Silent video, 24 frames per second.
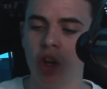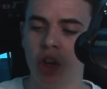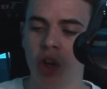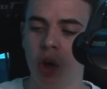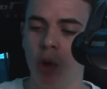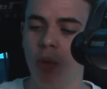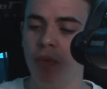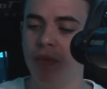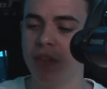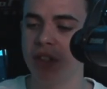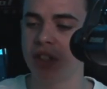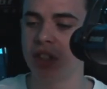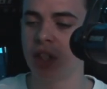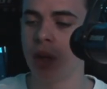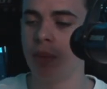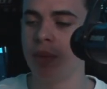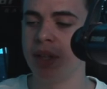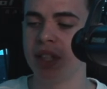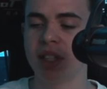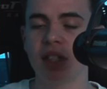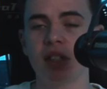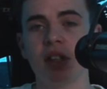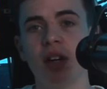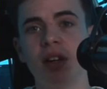going for
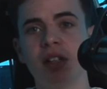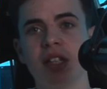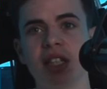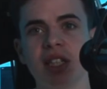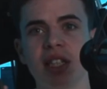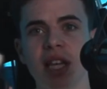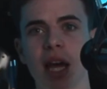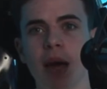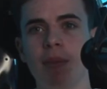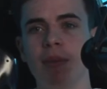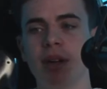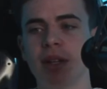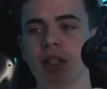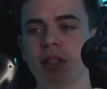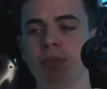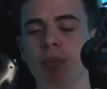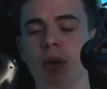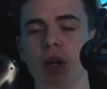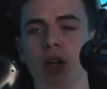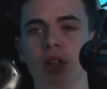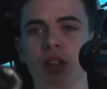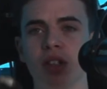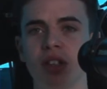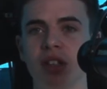something such as the MX
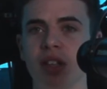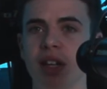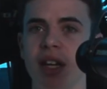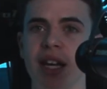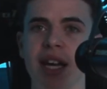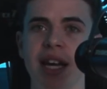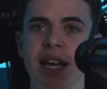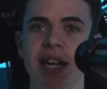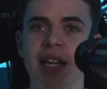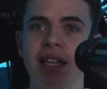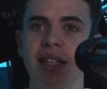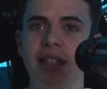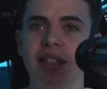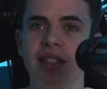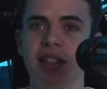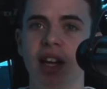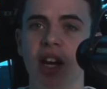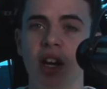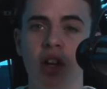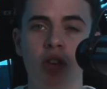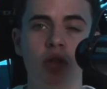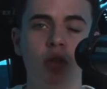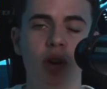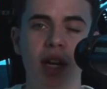Master is
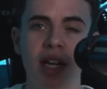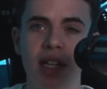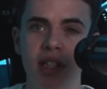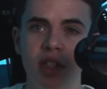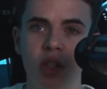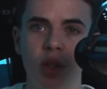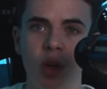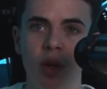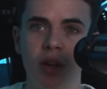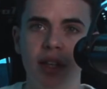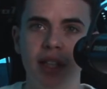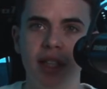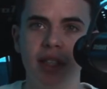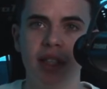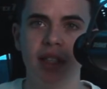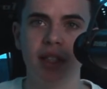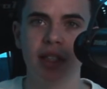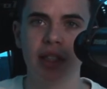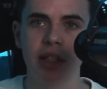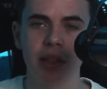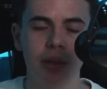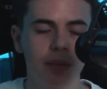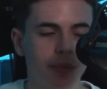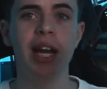a great
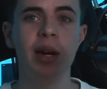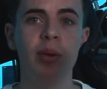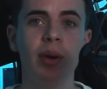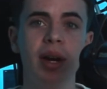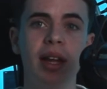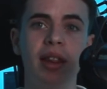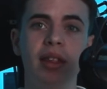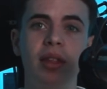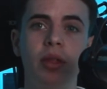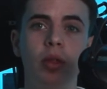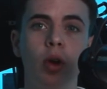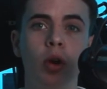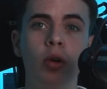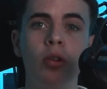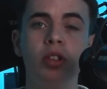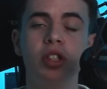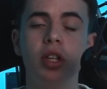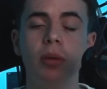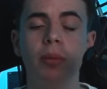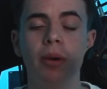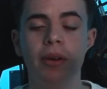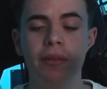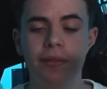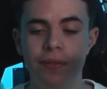choice. Anyway,
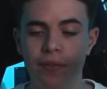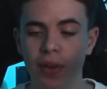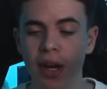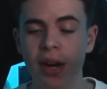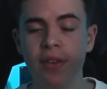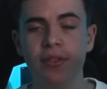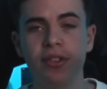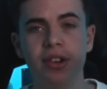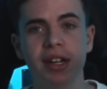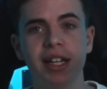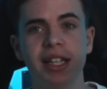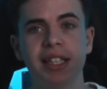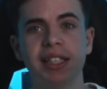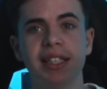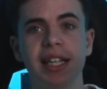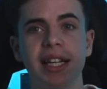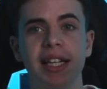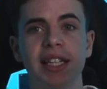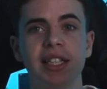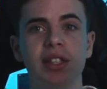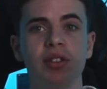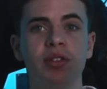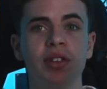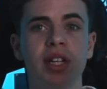those are my favourite
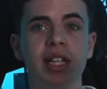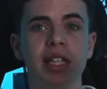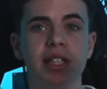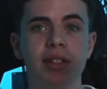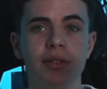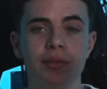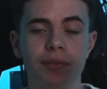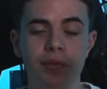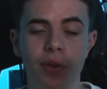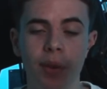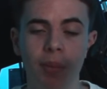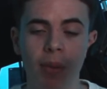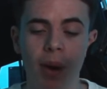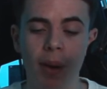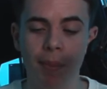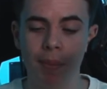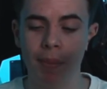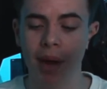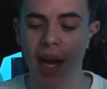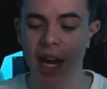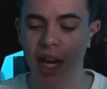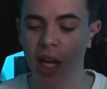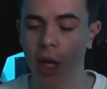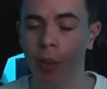accessories for my
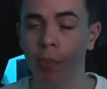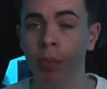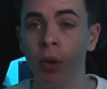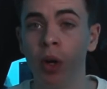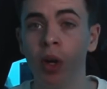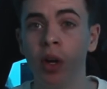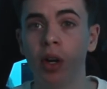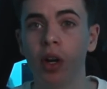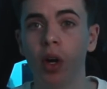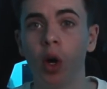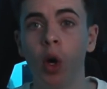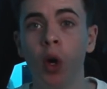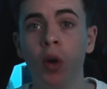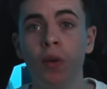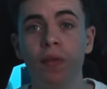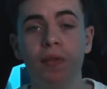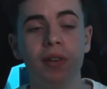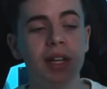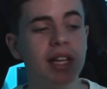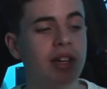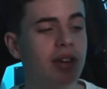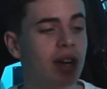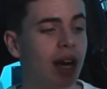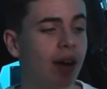MacBook.
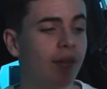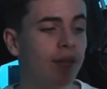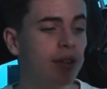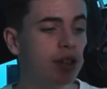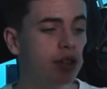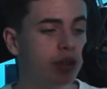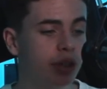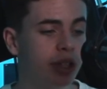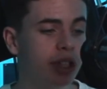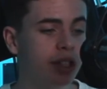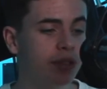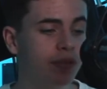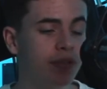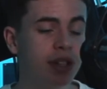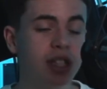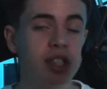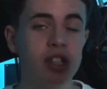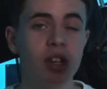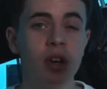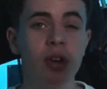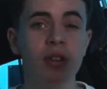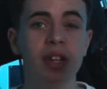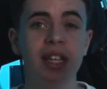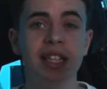Hopefully you have enjoyed this
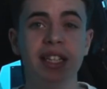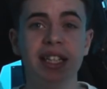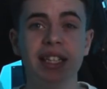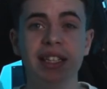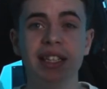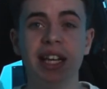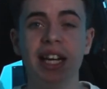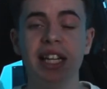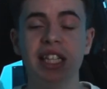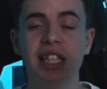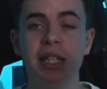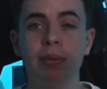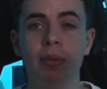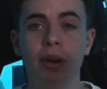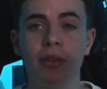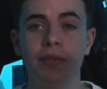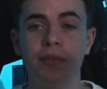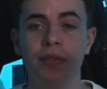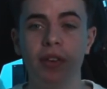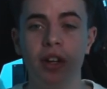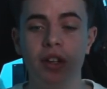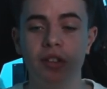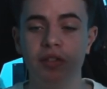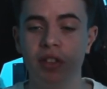video. This is actually my
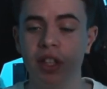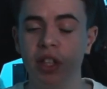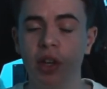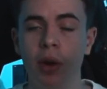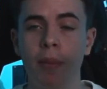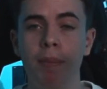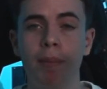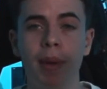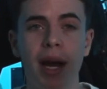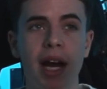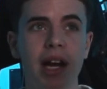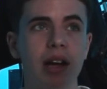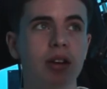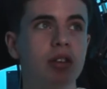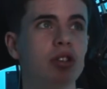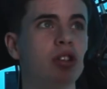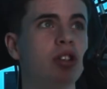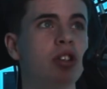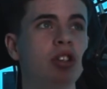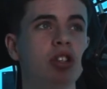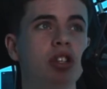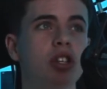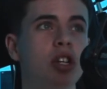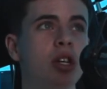first video back
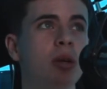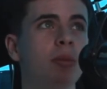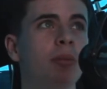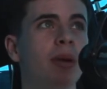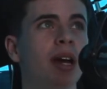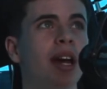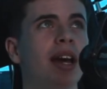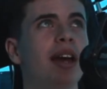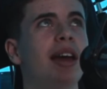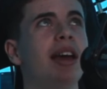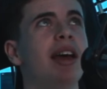on YouTube